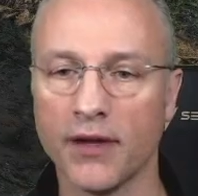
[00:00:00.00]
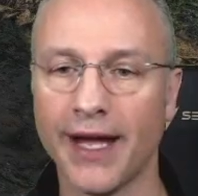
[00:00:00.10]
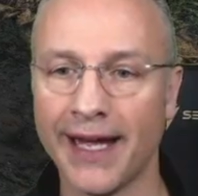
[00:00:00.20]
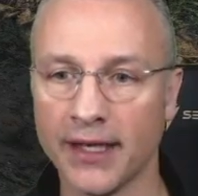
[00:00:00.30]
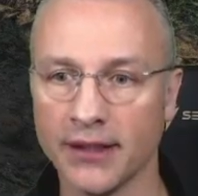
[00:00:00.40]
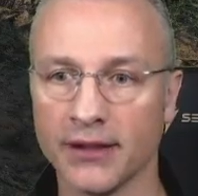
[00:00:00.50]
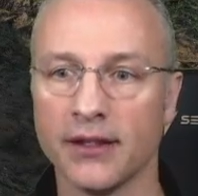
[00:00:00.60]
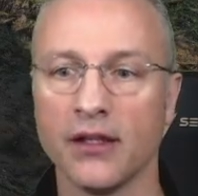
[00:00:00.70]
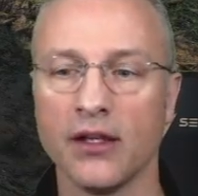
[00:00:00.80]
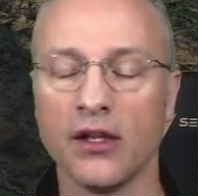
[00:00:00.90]
and
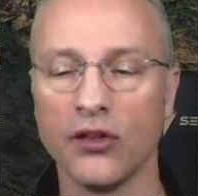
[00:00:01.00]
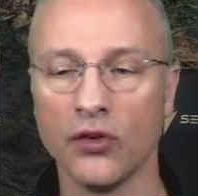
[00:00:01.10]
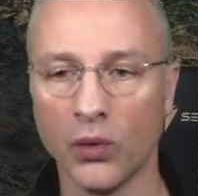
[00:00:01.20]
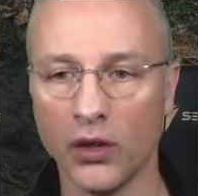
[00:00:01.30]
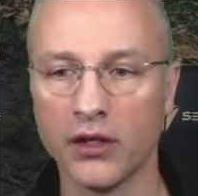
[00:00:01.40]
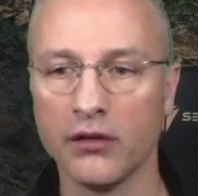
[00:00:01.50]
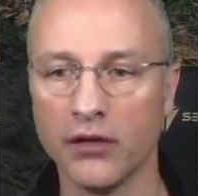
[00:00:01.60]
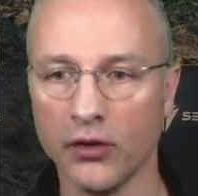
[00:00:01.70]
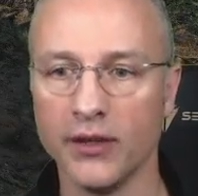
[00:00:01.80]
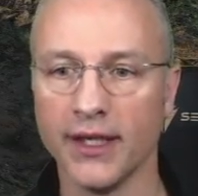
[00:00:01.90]
the
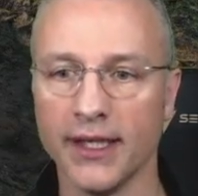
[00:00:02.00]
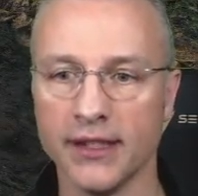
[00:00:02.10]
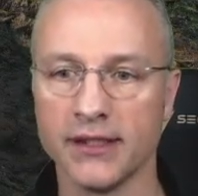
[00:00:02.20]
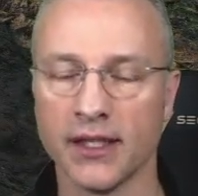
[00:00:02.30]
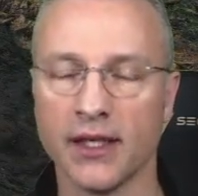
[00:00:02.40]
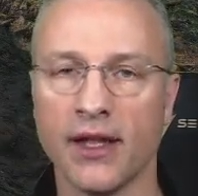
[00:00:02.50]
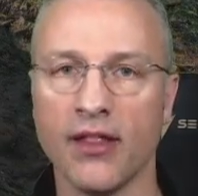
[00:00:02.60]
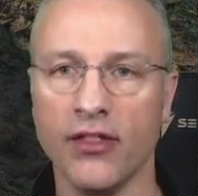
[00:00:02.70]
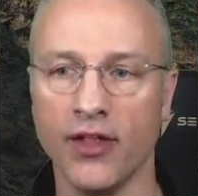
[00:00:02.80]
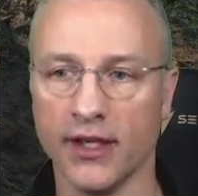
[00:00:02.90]
workaround is
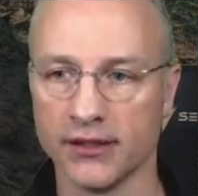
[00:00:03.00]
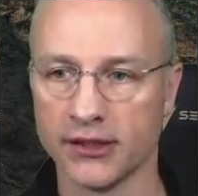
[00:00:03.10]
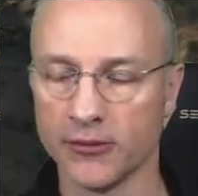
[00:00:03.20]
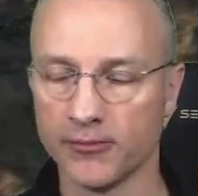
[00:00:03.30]
this.